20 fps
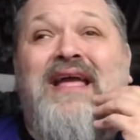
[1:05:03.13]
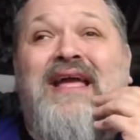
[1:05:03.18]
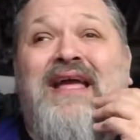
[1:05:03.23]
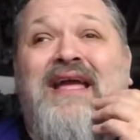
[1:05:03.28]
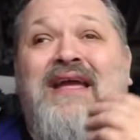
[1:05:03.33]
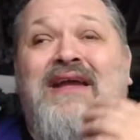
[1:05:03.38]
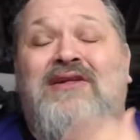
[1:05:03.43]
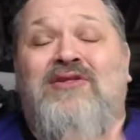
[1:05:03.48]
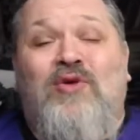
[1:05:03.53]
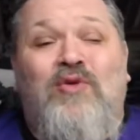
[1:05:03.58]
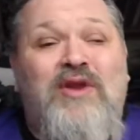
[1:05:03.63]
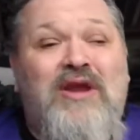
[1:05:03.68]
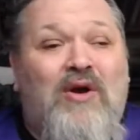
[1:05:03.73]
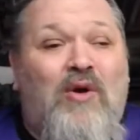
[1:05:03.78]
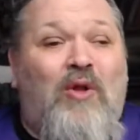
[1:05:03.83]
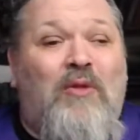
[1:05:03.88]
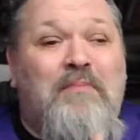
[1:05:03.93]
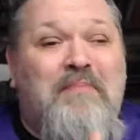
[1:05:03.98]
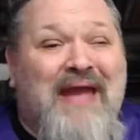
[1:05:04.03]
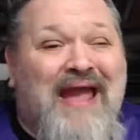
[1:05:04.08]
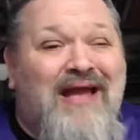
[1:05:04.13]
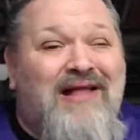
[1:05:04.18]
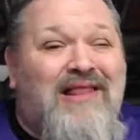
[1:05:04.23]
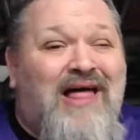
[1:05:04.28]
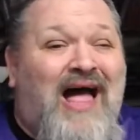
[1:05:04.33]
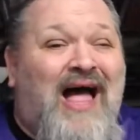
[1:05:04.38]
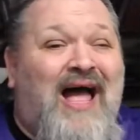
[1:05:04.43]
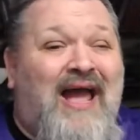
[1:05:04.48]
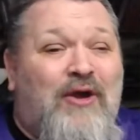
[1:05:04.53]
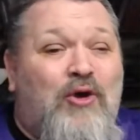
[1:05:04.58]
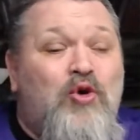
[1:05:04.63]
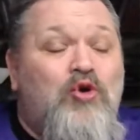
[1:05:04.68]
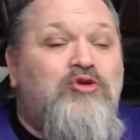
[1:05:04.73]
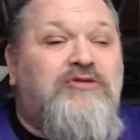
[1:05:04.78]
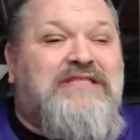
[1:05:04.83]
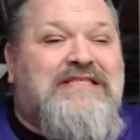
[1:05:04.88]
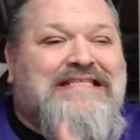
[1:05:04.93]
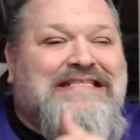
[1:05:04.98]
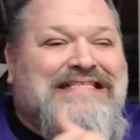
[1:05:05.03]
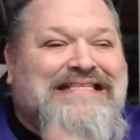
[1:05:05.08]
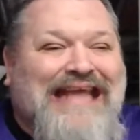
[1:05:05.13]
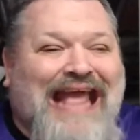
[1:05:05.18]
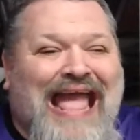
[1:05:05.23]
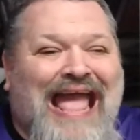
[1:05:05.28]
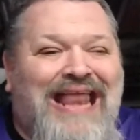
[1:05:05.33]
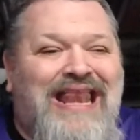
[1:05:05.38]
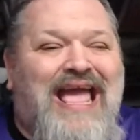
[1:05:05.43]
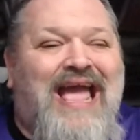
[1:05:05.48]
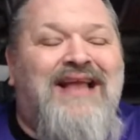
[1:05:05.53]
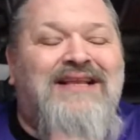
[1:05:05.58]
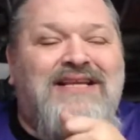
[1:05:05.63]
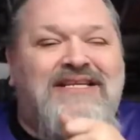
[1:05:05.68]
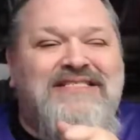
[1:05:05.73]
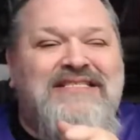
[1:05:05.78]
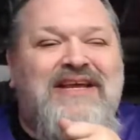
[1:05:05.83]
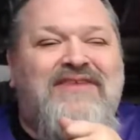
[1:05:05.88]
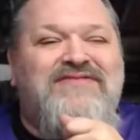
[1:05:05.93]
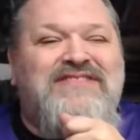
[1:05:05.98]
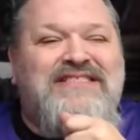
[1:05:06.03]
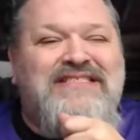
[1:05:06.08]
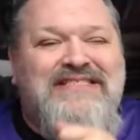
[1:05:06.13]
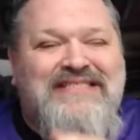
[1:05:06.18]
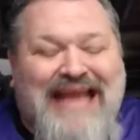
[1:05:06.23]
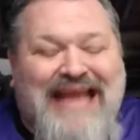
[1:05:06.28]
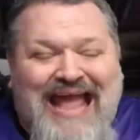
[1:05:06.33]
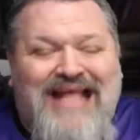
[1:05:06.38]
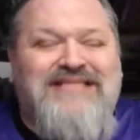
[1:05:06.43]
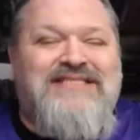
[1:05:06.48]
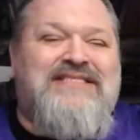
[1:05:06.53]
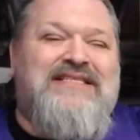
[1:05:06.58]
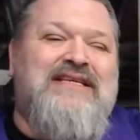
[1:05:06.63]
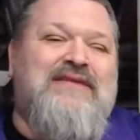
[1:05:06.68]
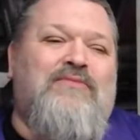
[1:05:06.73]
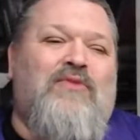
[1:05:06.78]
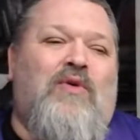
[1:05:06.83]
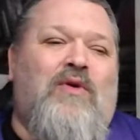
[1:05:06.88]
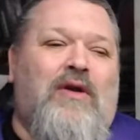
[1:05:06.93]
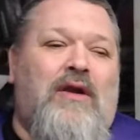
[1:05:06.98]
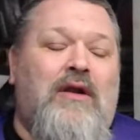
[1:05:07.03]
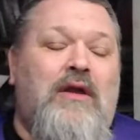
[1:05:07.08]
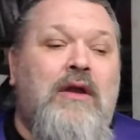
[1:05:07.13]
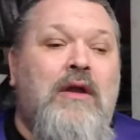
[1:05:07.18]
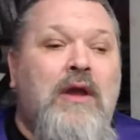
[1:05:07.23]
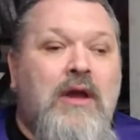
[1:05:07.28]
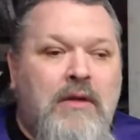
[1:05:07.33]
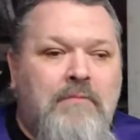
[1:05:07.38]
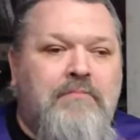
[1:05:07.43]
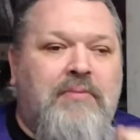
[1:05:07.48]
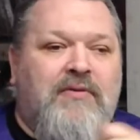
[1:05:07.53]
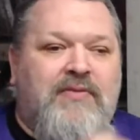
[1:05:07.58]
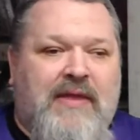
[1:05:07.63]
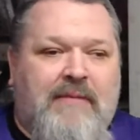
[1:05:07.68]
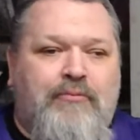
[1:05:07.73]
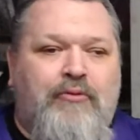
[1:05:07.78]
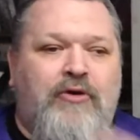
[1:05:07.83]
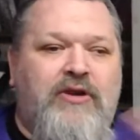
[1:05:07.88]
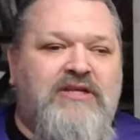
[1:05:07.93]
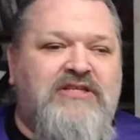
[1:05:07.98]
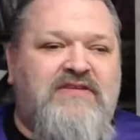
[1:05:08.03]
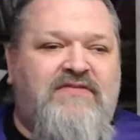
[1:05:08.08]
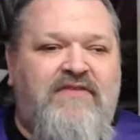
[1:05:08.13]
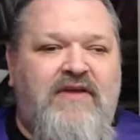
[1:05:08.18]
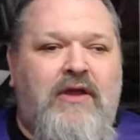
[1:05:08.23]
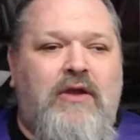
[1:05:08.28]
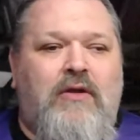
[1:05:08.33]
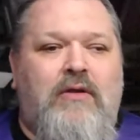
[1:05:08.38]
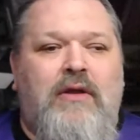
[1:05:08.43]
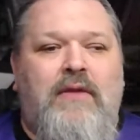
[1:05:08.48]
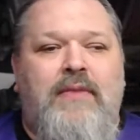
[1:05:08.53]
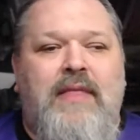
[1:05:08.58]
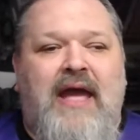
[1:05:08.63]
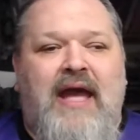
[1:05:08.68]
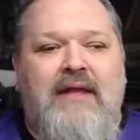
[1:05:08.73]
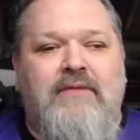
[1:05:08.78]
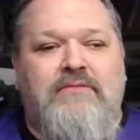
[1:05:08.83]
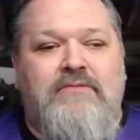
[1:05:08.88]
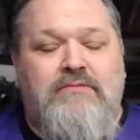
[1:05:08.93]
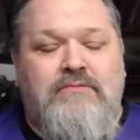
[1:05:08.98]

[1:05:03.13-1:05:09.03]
including old Bale Eye, who's dead and doesn't have stats anymore. But they put his figure in that